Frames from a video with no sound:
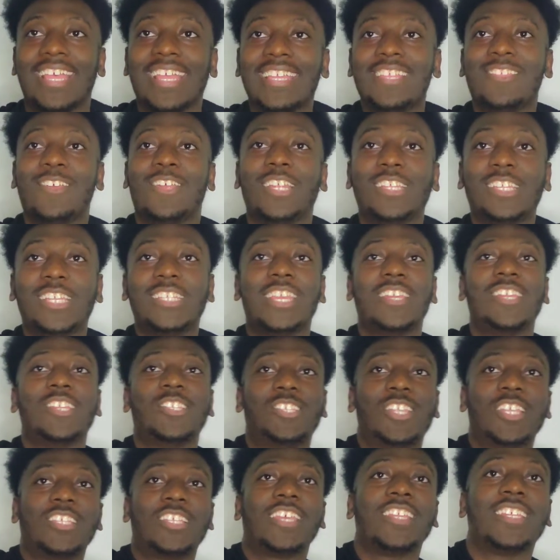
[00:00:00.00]
No, let's just get a,
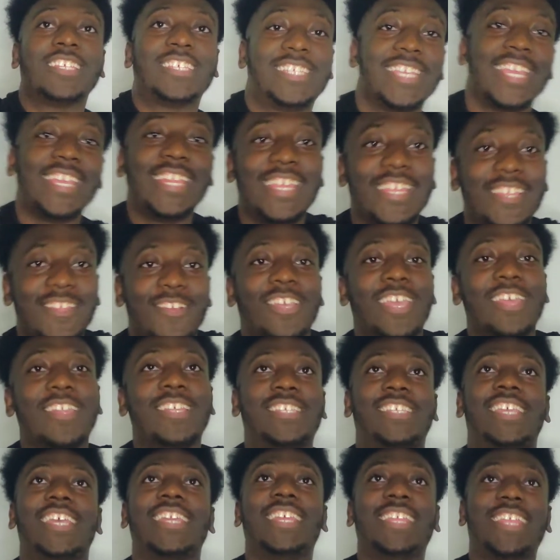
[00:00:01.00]
let's get a city. No, get a
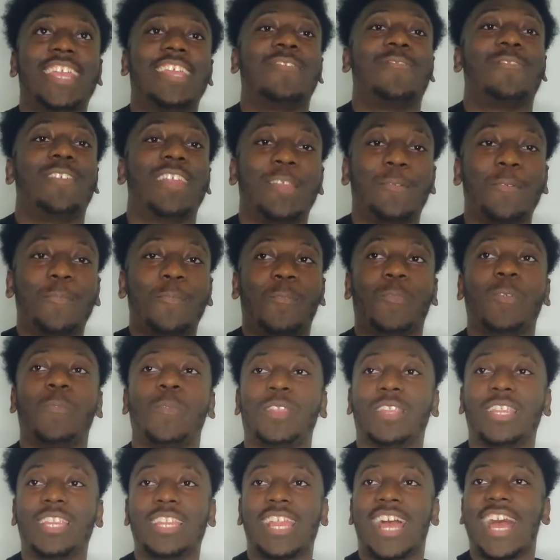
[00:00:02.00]
city they ring. We've
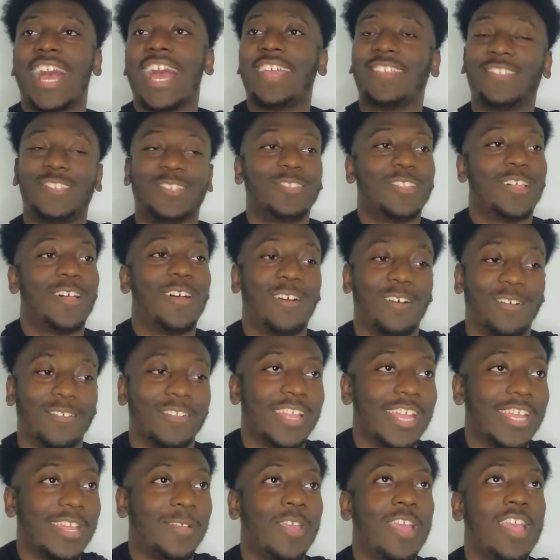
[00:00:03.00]
been denied too long.
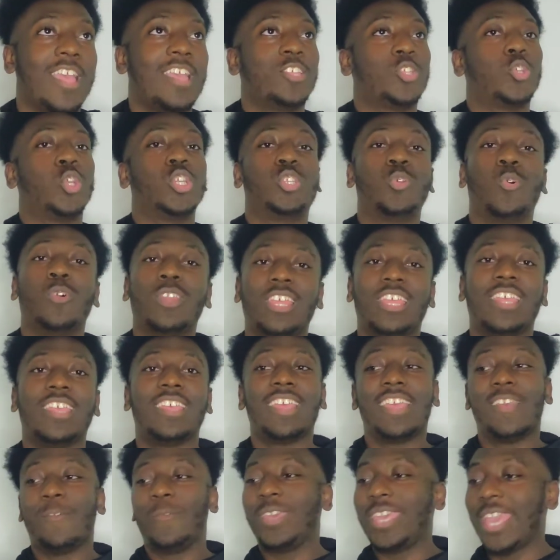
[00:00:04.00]
Like twenty twenty,
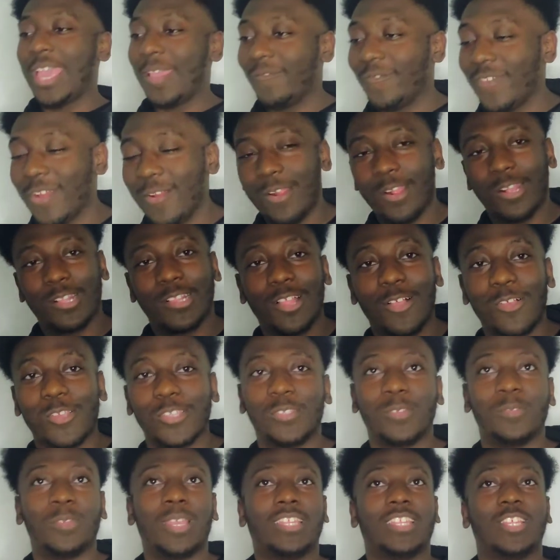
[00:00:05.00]
we came very
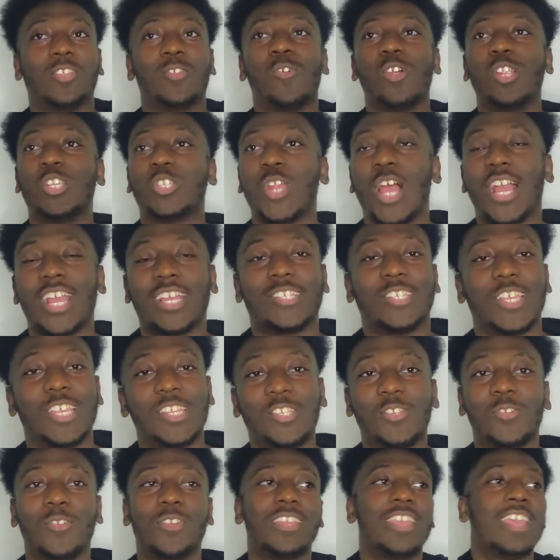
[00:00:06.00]
close. We had the Goran Dragic
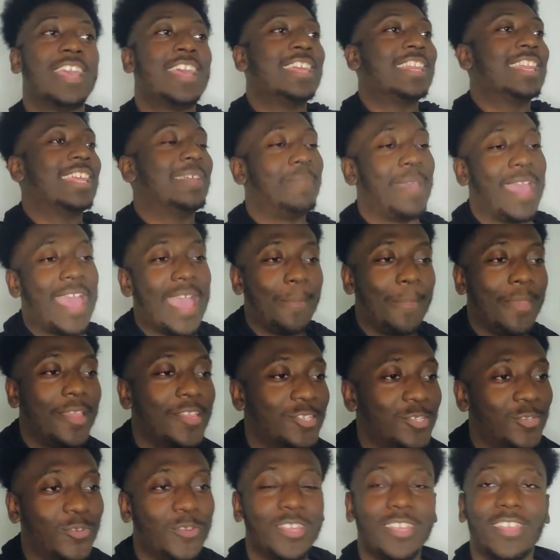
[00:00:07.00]
injury, the Bam
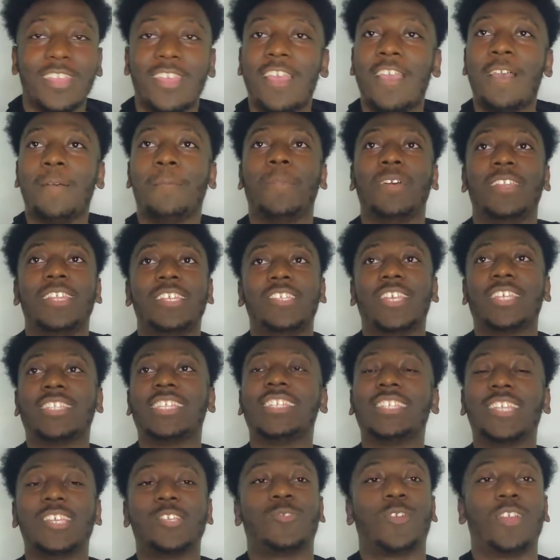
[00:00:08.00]
injury. But this, I
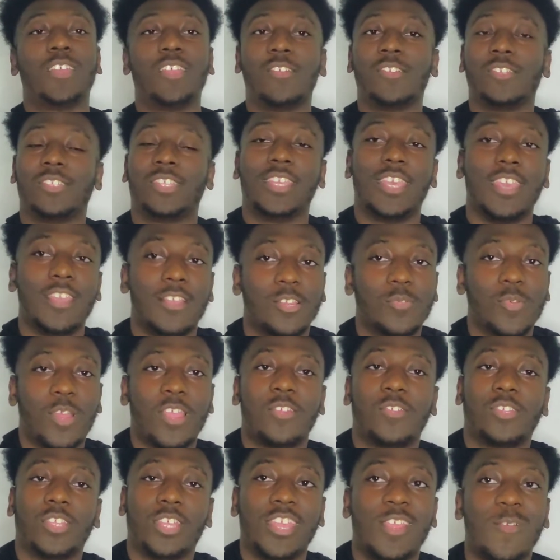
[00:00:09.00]
think this right here is the year. This right
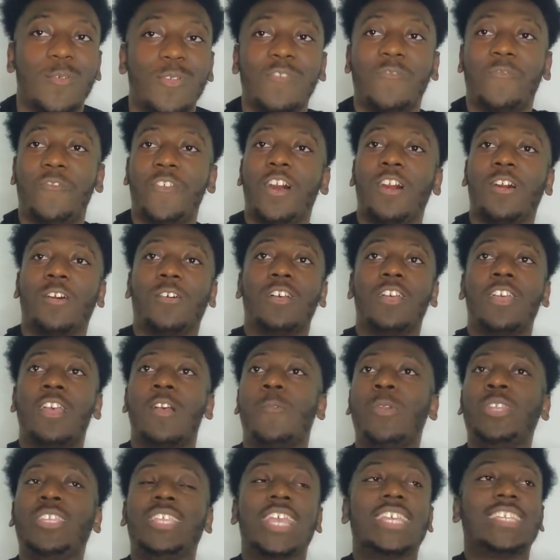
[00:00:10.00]
here is the year. We felt,
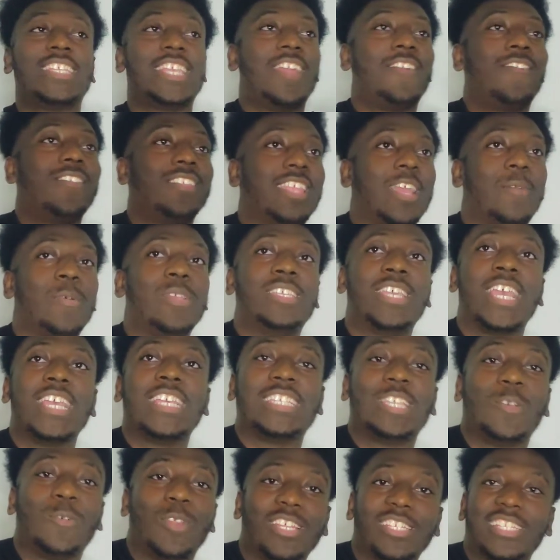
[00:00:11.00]
we tasted everything. We
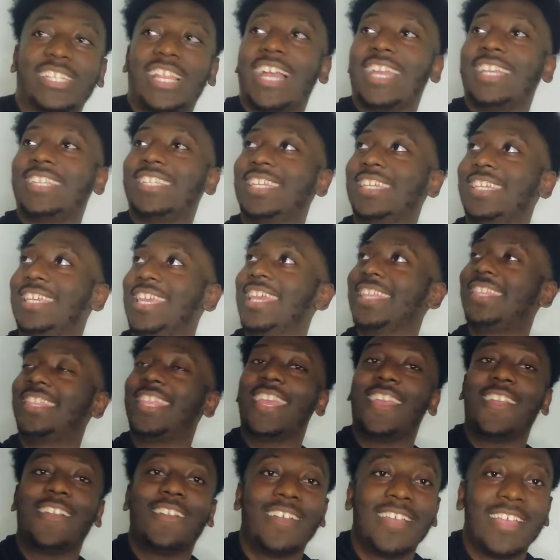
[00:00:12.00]
tasted what it's like to get
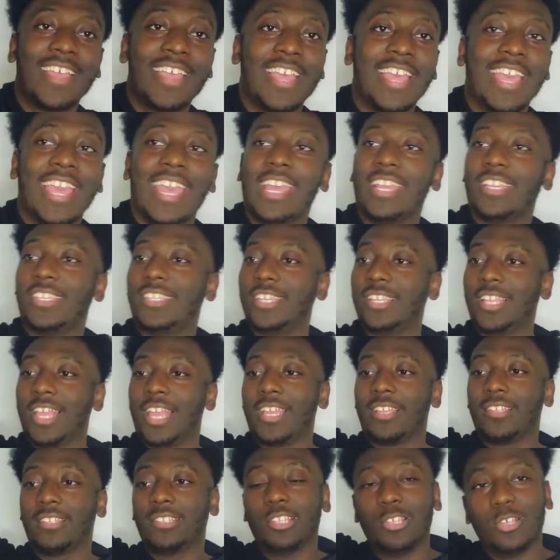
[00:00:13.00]
there and to
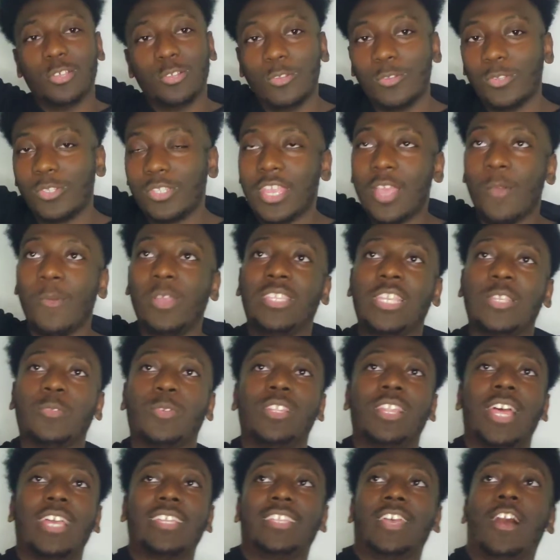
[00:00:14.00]
like lose. We tasted what
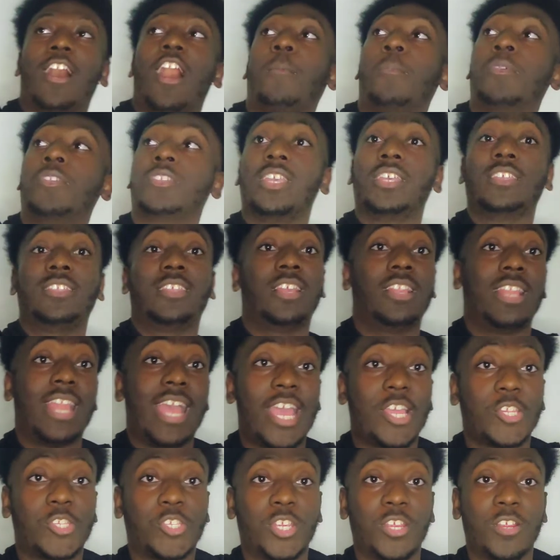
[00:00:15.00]
it's like to almost get there
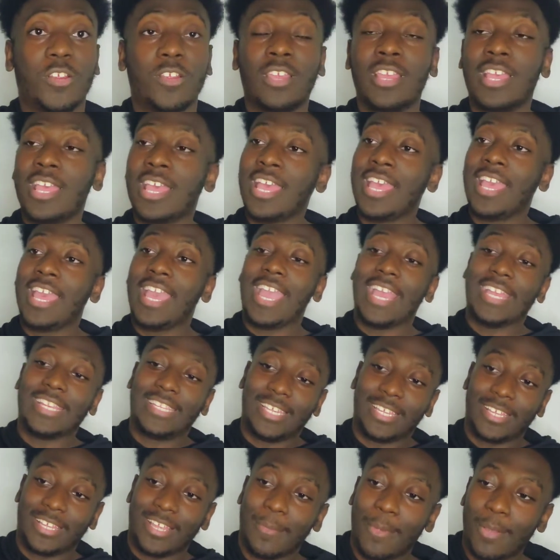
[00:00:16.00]
last year and
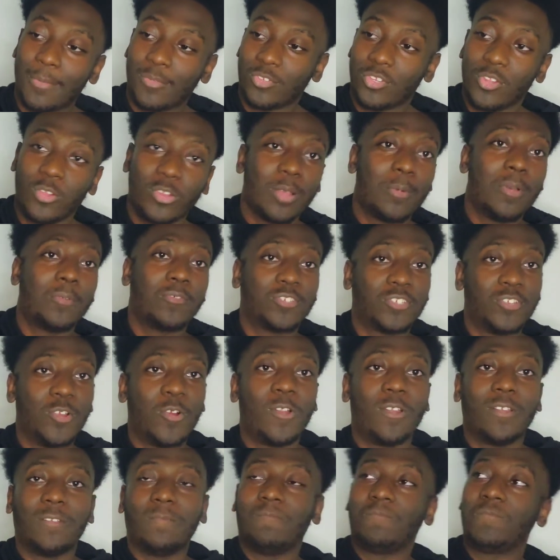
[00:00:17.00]
to come up, you know, come up
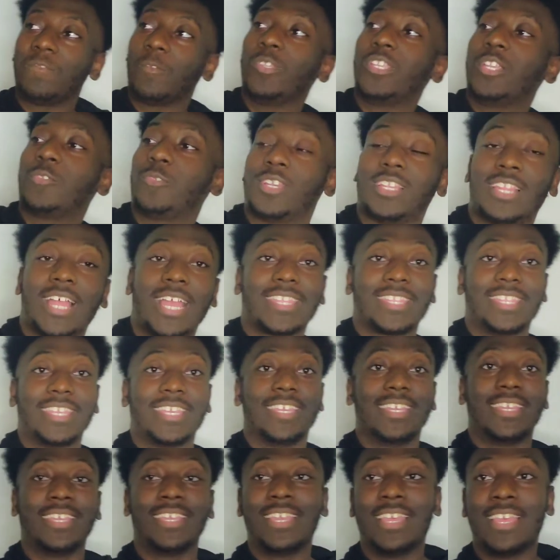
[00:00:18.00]
short. We tasted what it's like
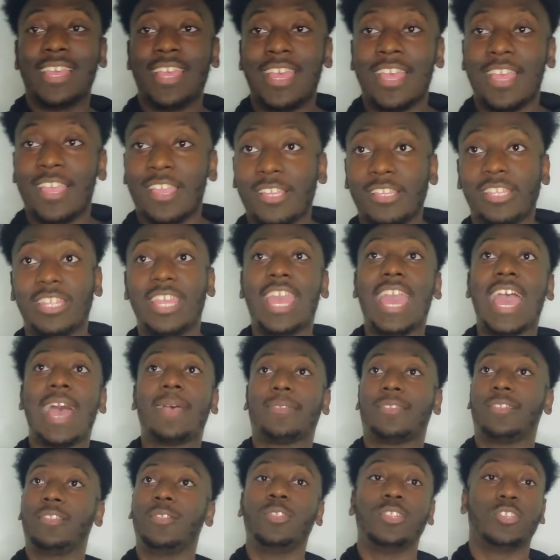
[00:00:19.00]
to get
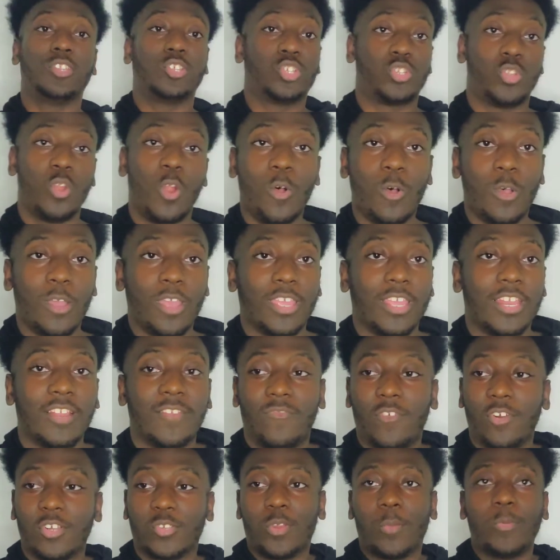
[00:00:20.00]
absolutely destroyed in the
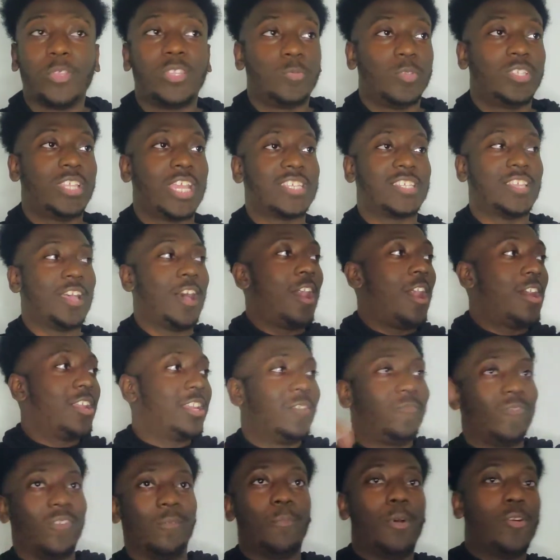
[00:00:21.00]
first round. We, we tasted all
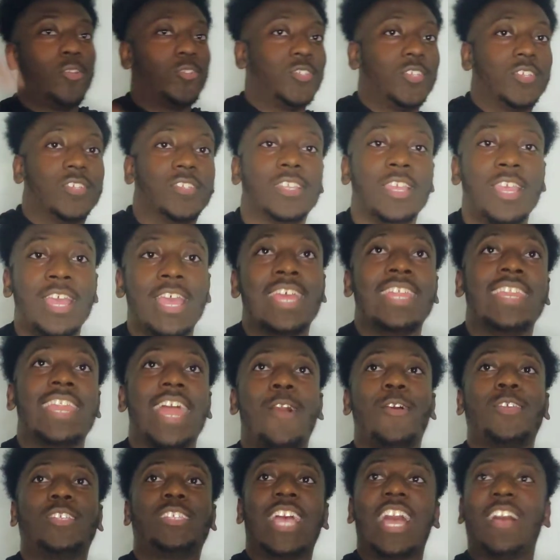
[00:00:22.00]
different emotions.
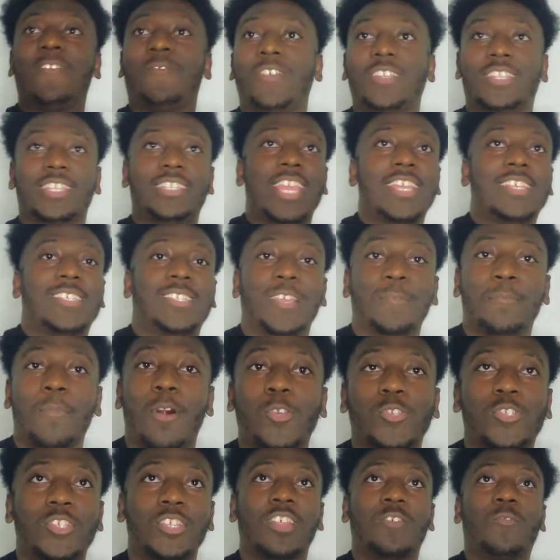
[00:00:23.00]
Now it's time for us to taste the
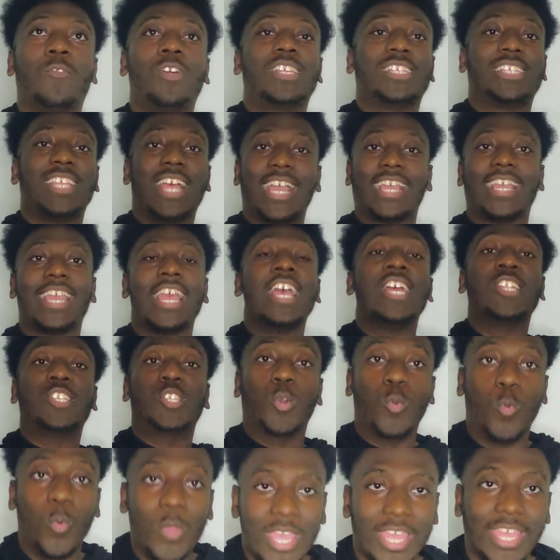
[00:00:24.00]
emotion of what it's like
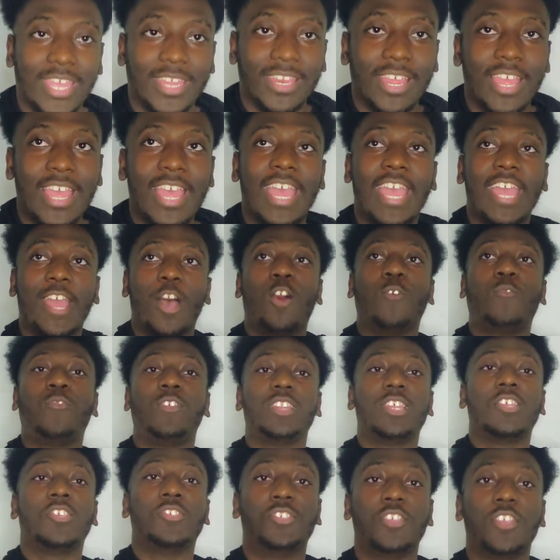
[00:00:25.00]
to win. And
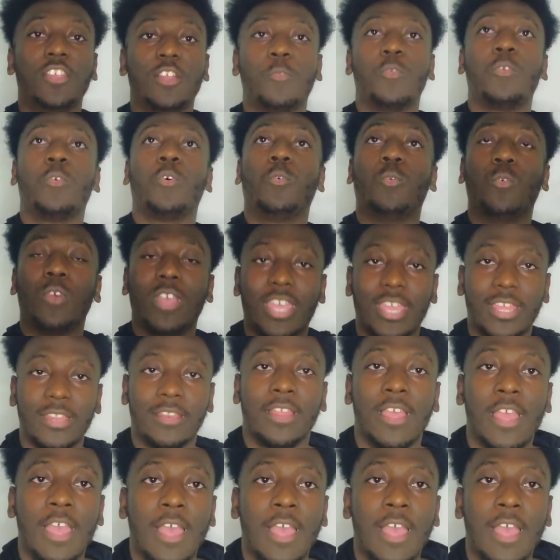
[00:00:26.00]
hopefully this year we will win.